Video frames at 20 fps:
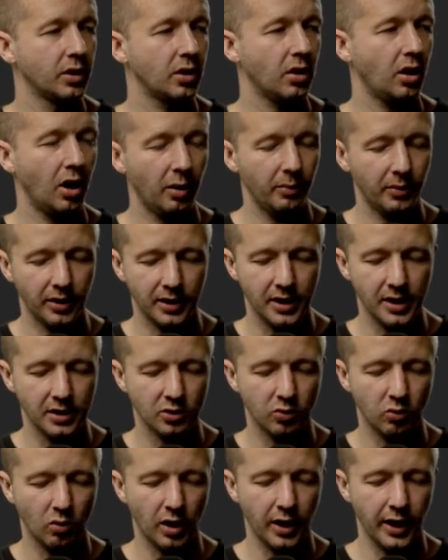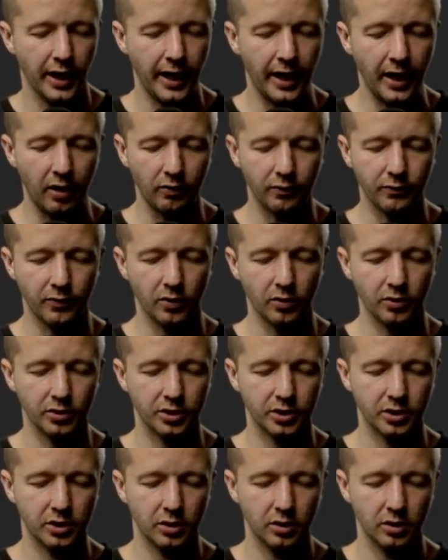comment this one out
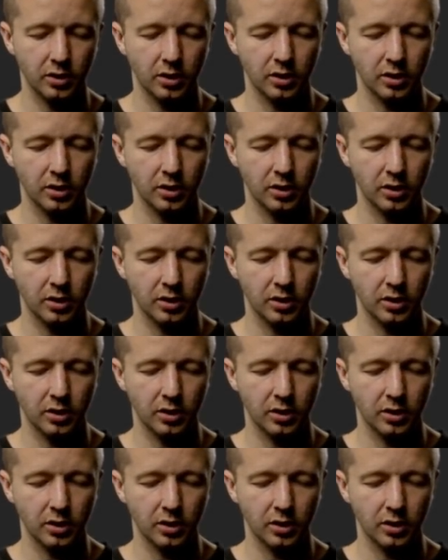first.